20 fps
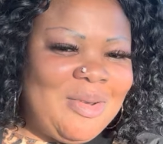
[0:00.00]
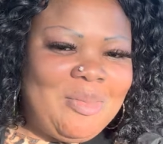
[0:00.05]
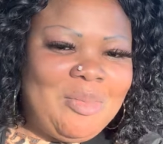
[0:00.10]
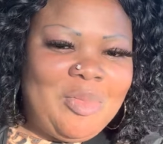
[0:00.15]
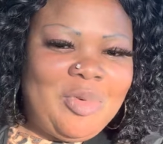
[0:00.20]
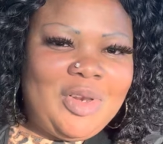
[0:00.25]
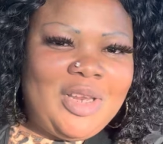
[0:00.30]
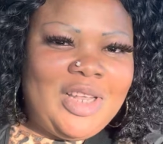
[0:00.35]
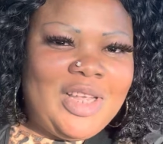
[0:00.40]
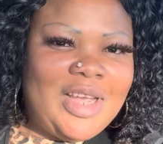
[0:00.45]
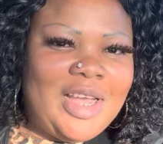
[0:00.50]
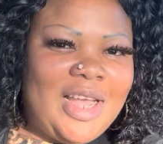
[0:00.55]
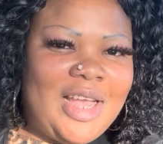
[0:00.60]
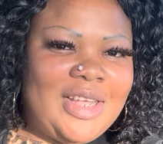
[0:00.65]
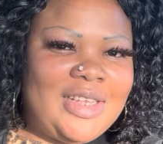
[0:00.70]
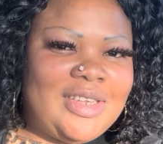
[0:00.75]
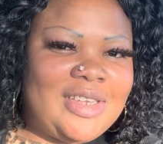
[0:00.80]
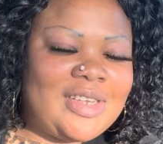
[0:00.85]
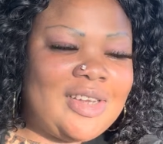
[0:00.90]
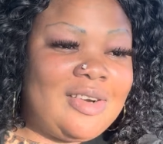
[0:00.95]
Monica
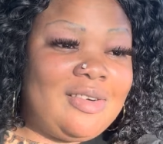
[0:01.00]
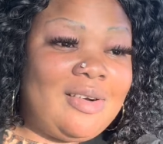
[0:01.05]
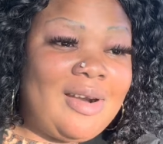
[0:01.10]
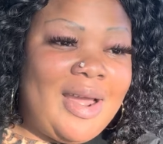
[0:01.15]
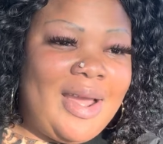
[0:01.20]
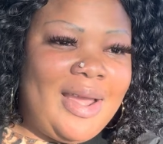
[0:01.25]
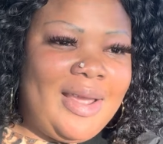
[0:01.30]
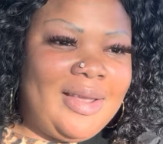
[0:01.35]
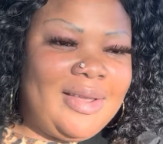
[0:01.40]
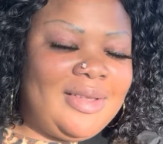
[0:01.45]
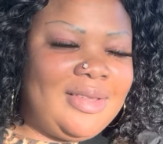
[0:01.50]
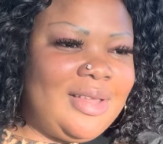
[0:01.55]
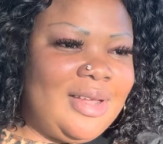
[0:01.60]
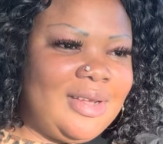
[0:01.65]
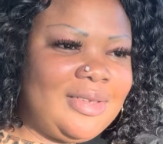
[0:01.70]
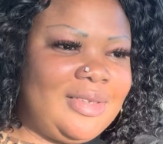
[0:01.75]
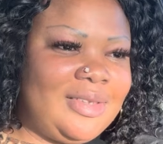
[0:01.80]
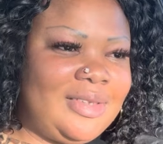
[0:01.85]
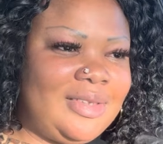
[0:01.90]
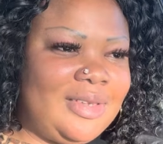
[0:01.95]
is crying
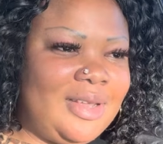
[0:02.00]
that